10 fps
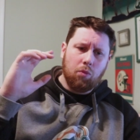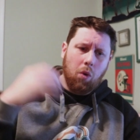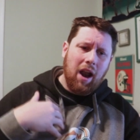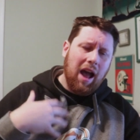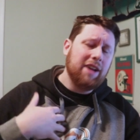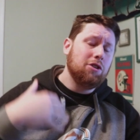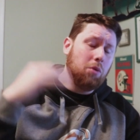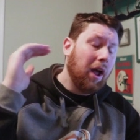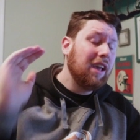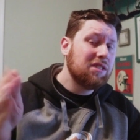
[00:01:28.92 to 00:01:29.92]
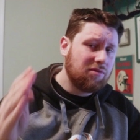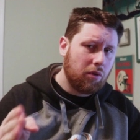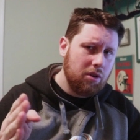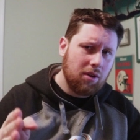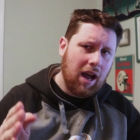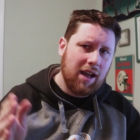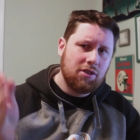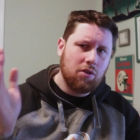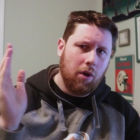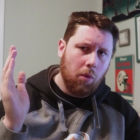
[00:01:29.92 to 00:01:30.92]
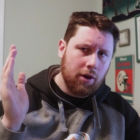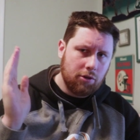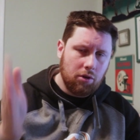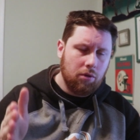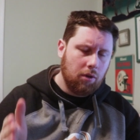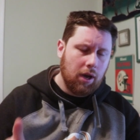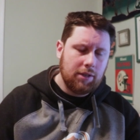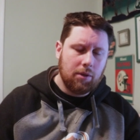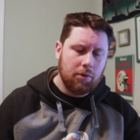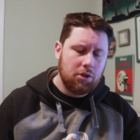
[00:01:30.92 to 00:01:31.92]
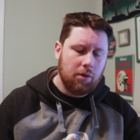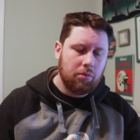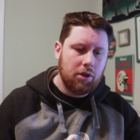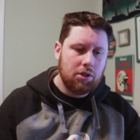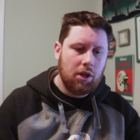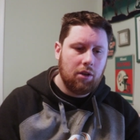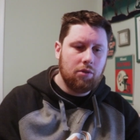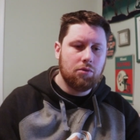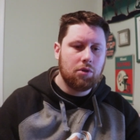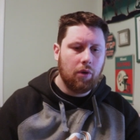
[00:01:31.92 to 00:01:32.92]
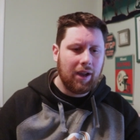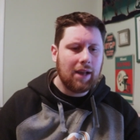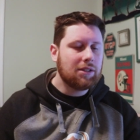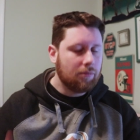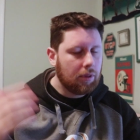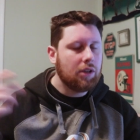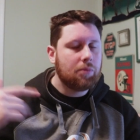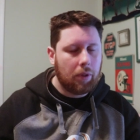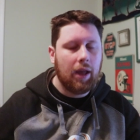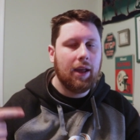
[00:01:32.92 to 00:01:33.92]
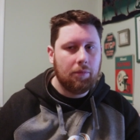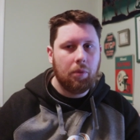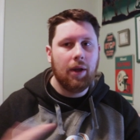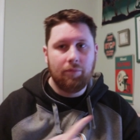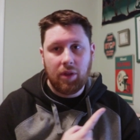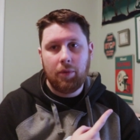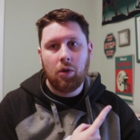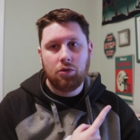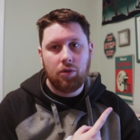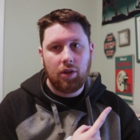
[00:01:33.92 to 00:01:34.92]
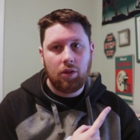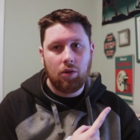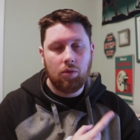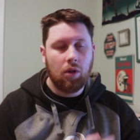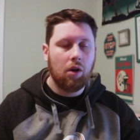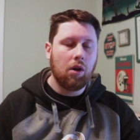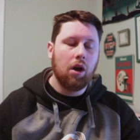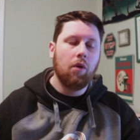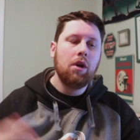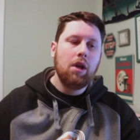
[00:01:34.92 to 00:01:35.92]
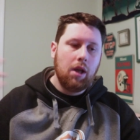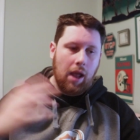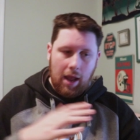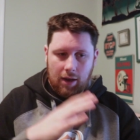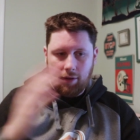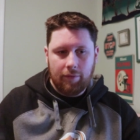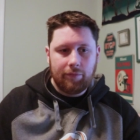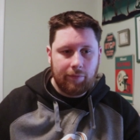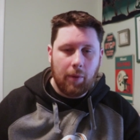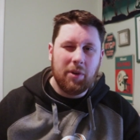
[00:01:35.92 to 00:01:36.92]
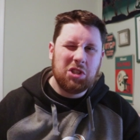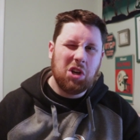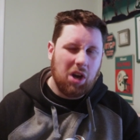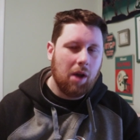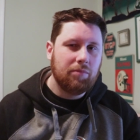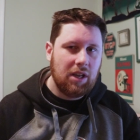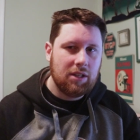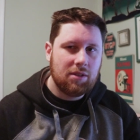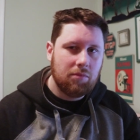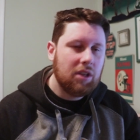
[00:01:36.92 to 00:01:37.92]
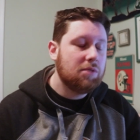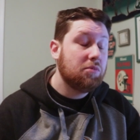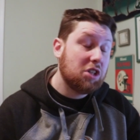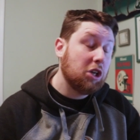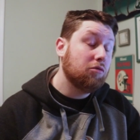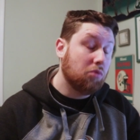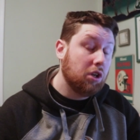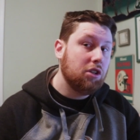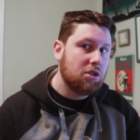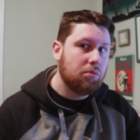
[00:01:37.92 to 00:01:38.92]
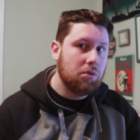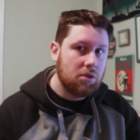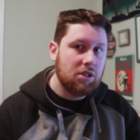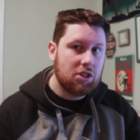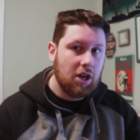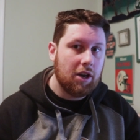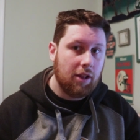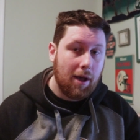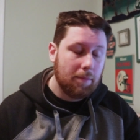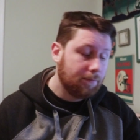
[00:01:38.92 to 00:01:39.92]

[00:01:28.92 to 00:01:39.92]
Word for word: what I do is for you guys. So I want to show you guys how much I appreciate you. So I got some things planned, but let me know what you think of the new logo. And I'm going to start updating some things, starting to really spruce this channel up.